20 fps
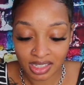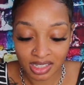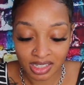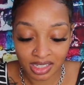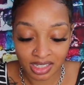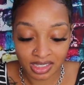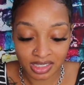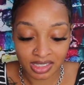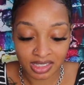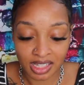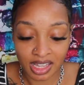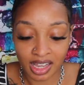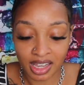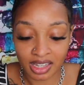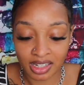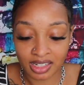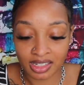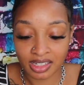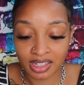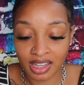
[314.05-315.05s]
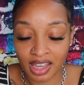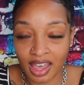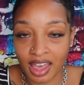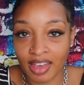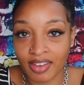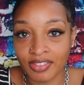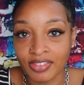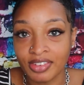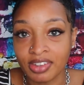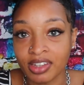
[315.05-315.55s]
It's not
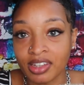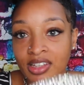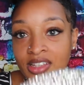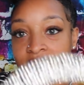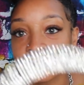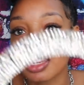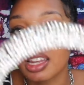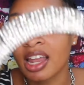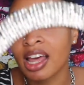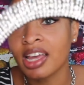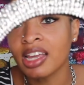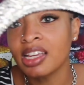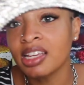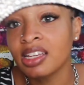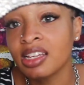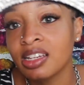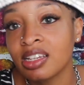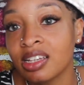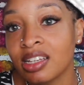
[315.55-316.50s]
heavy, it's light.